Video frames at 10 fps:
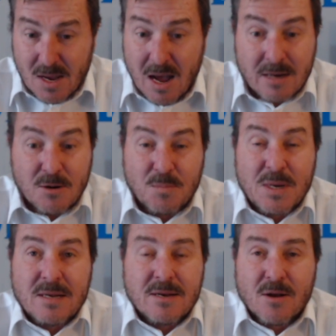I
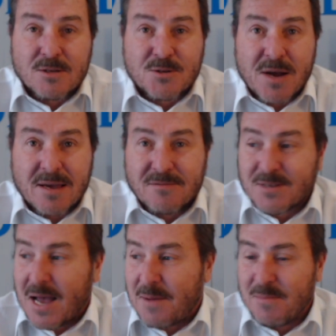completely lost track of
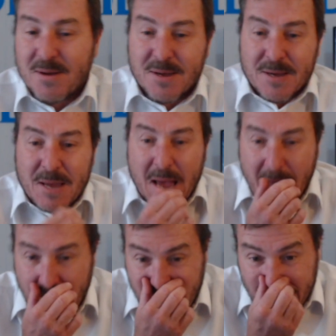time. I